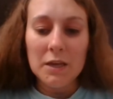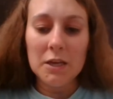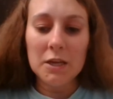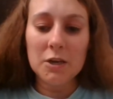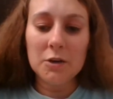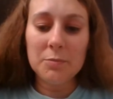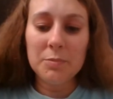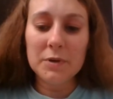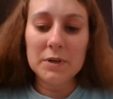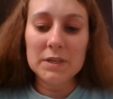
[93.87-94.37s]

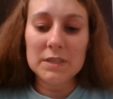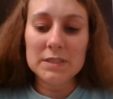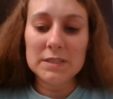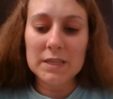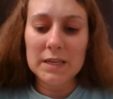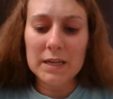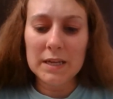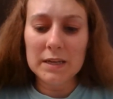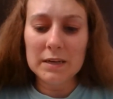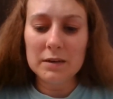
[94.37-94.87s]
He could put
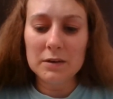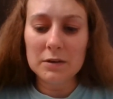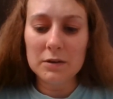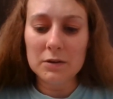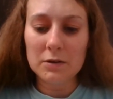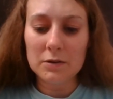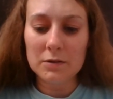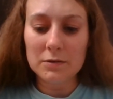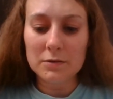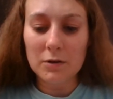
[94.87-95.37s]
his head
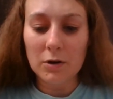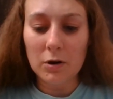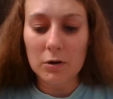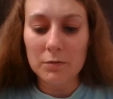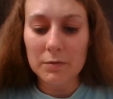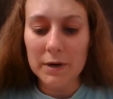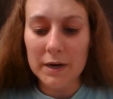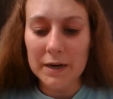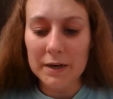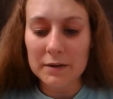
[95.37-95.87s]
under
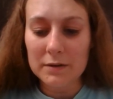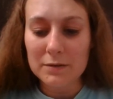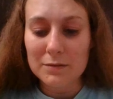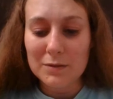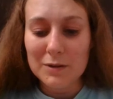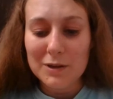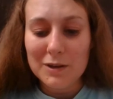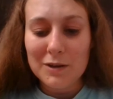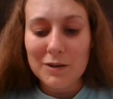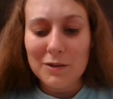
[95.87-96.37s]
all right,
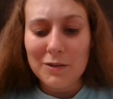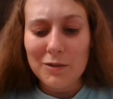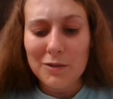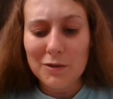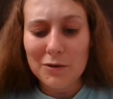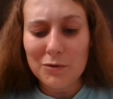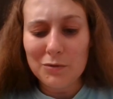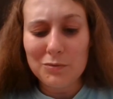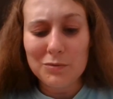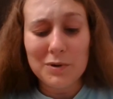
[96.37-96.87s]

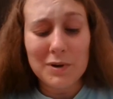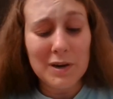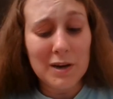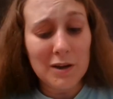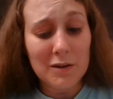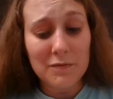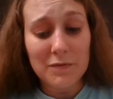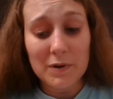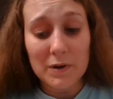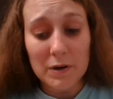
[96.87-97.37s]
though
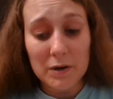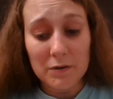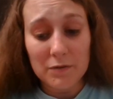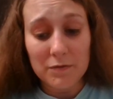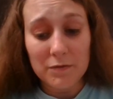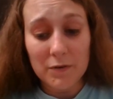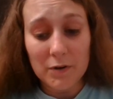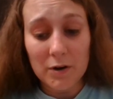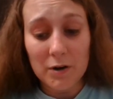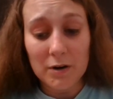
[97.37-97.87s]
not very
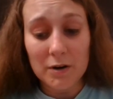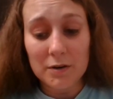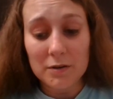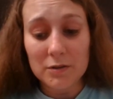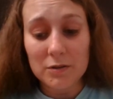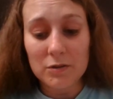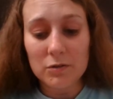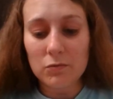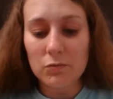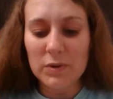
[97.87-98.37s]

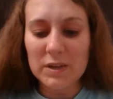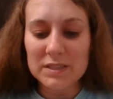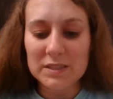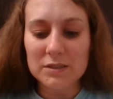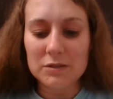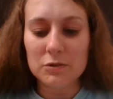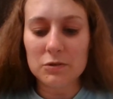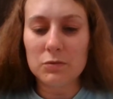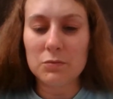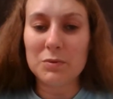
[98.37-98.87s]
far. The
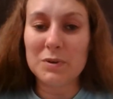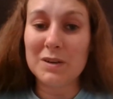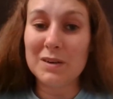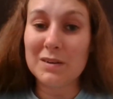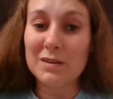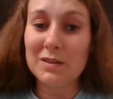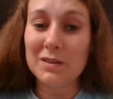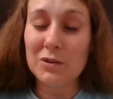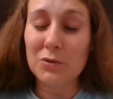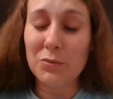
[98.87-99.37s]
wetsuit
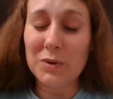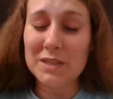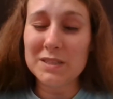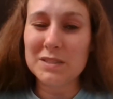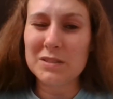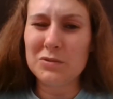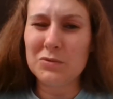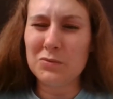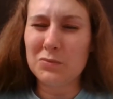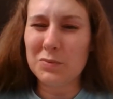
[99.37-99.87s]

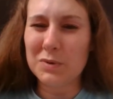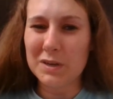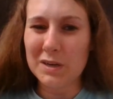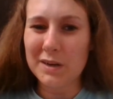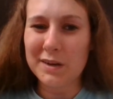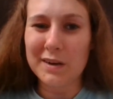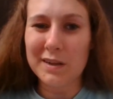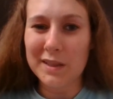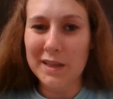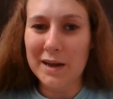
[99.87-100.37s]
would
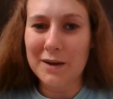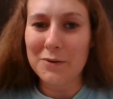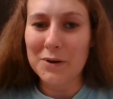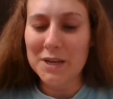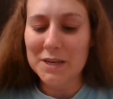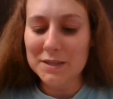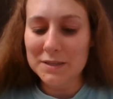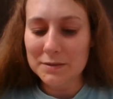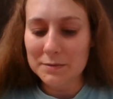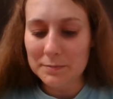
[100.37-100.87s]
not allow
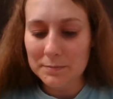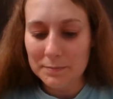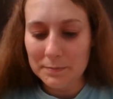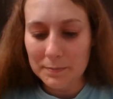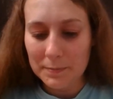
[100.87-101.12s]
it.